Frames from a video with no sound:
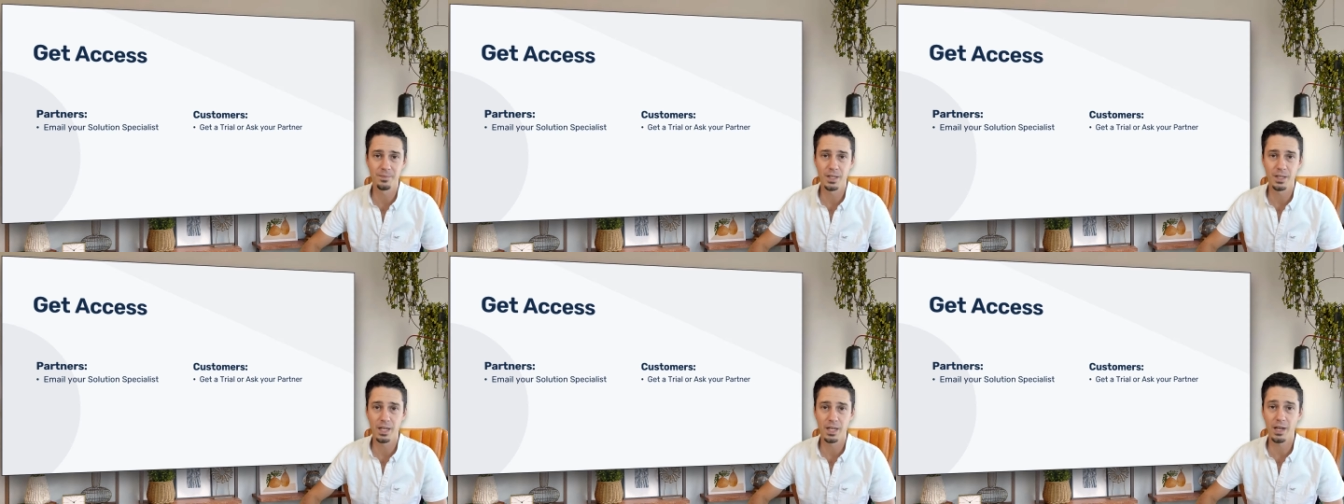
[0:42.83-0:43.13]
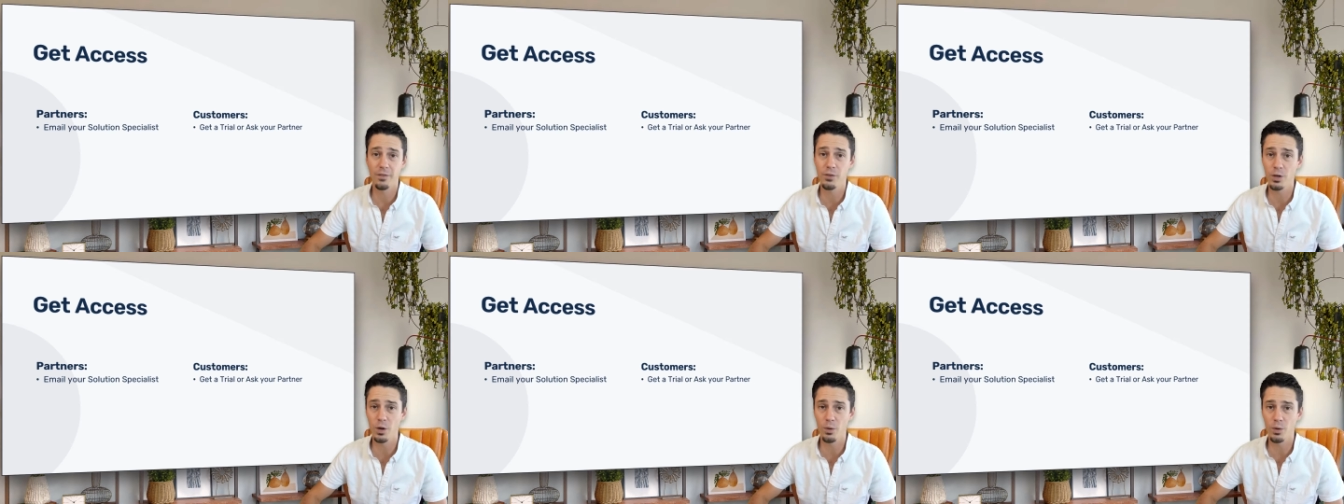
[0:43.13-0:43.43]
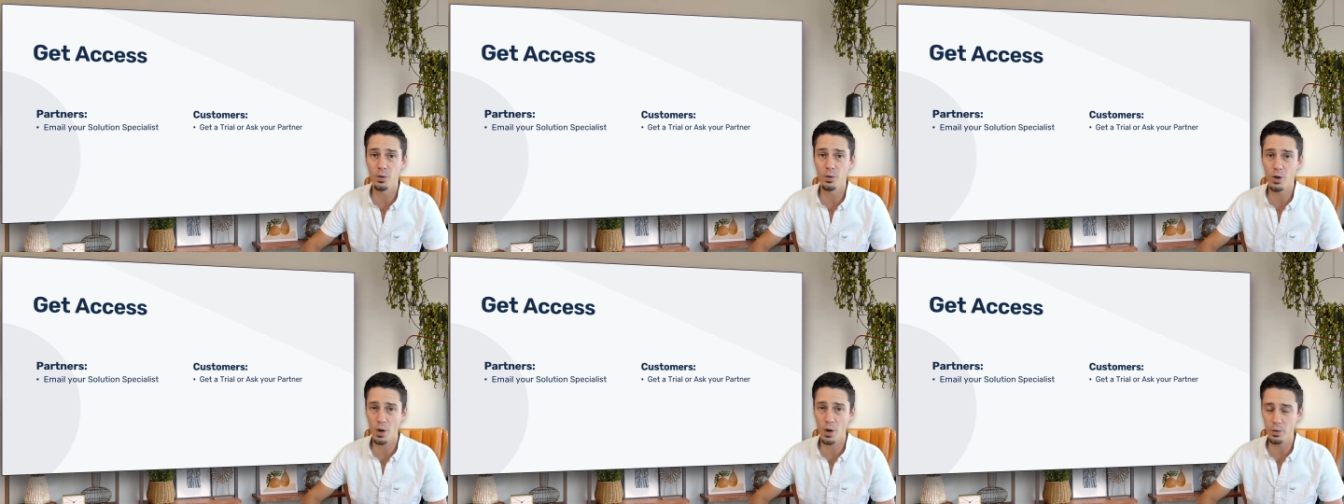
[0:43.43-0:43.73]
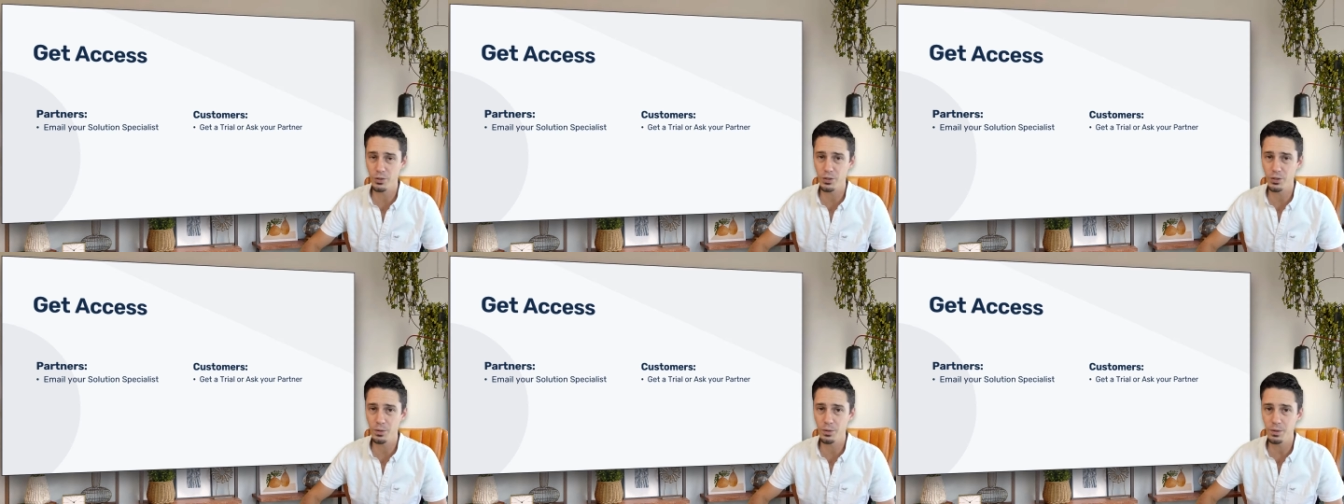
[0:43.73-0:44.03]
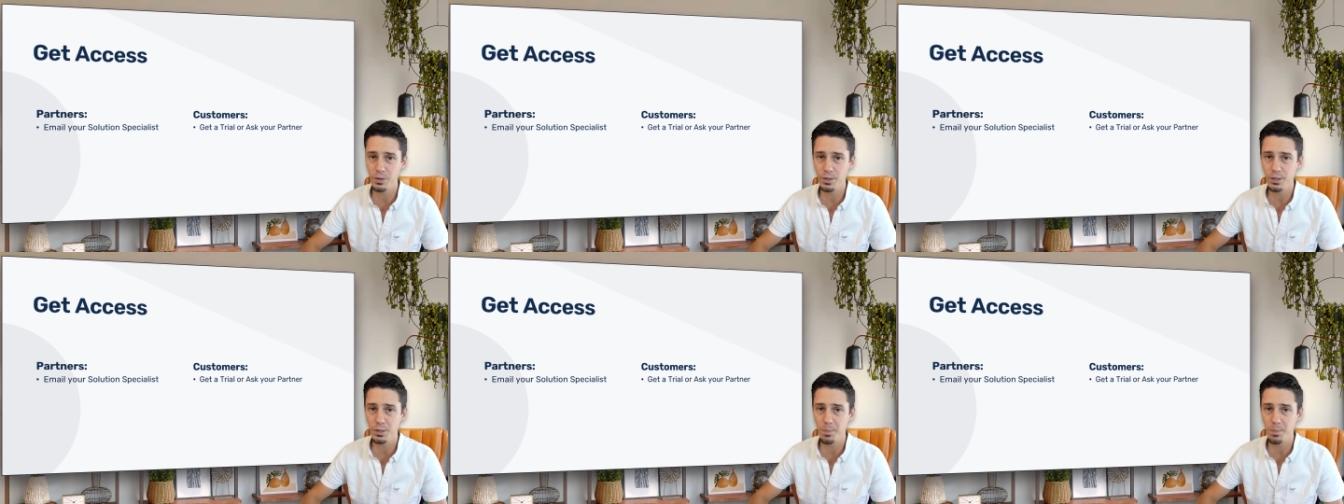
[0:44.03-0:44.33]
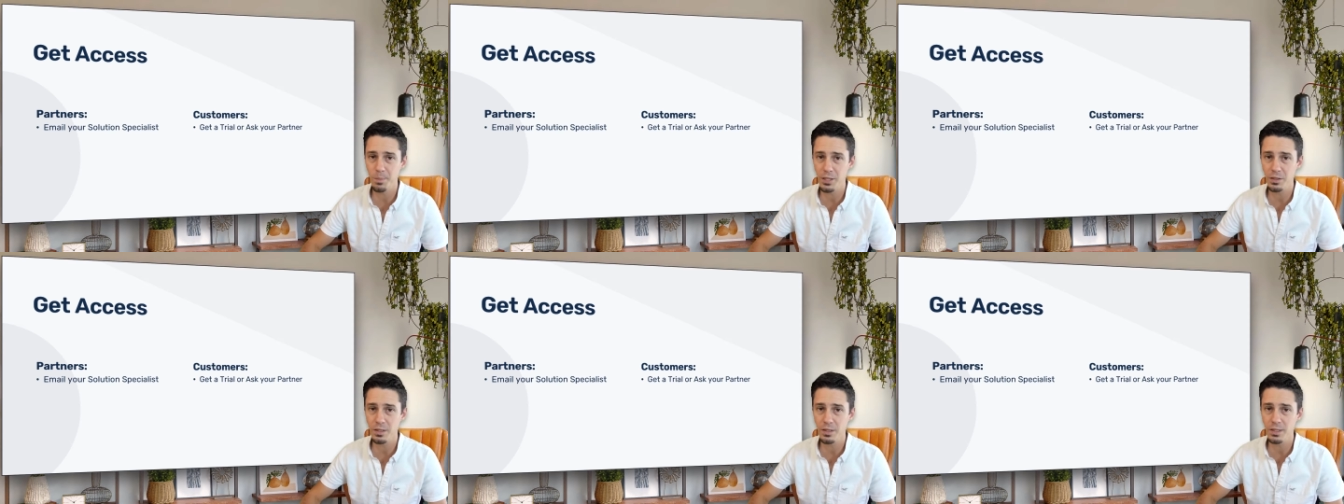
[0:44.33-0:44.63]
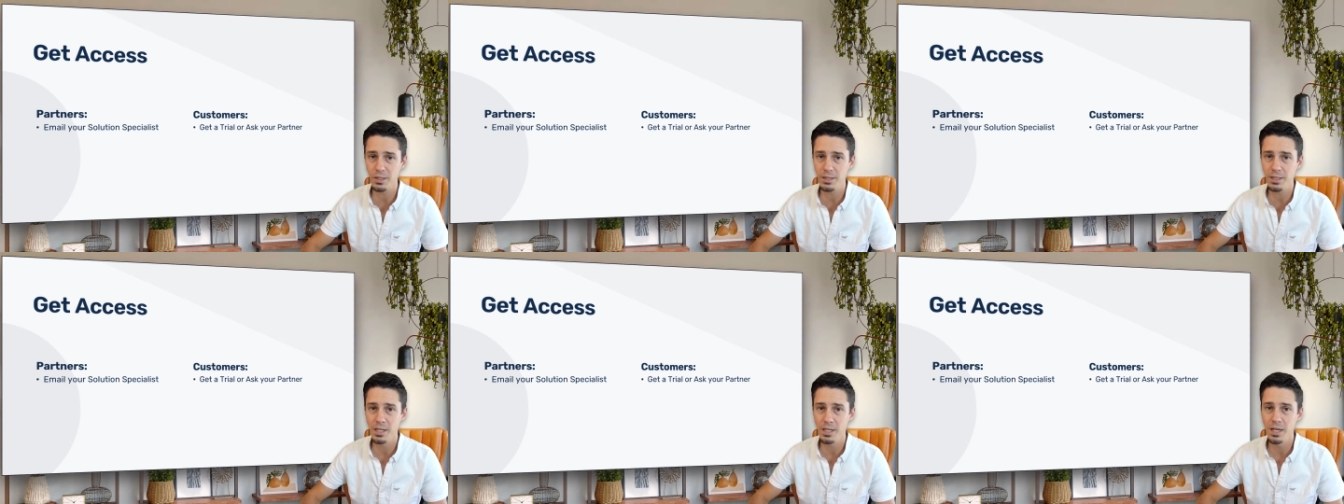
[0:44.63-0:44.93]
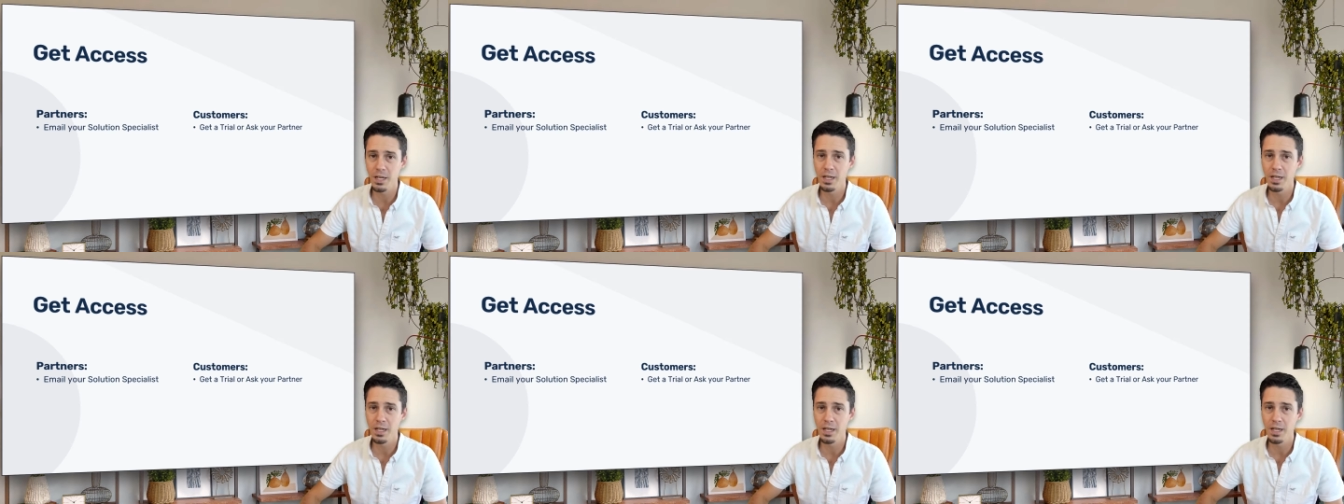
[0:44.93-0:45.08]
If you don't know your solution specialist,